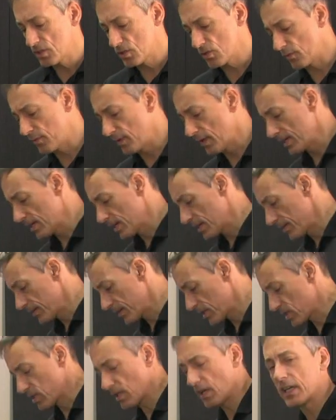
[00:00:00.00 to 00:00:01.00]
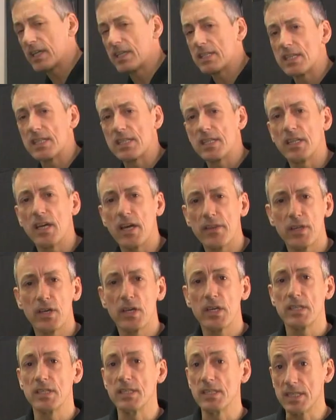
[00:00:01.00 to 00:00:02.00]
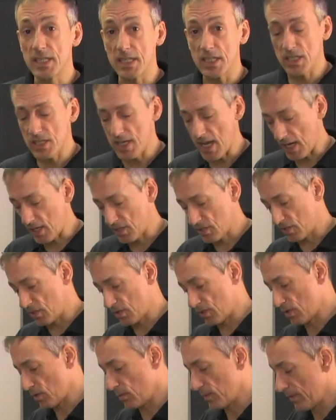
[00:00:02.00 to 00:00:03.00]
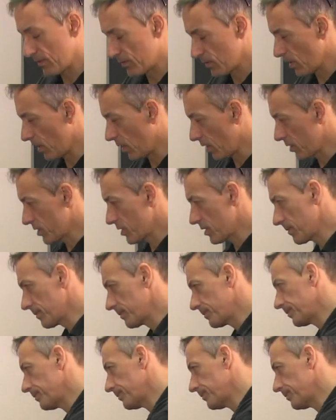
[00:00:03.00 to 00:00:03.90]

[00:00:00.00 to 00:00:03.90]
sort of sizes and other D sections that we've got.